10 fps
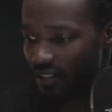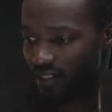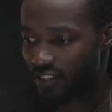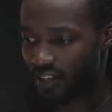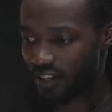
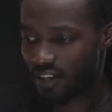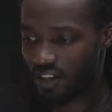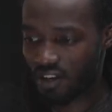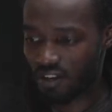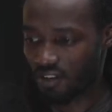is that
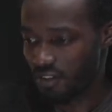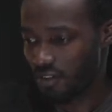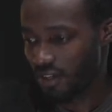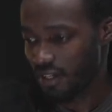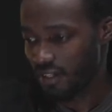
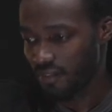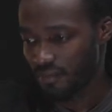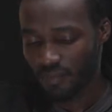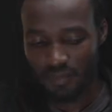you can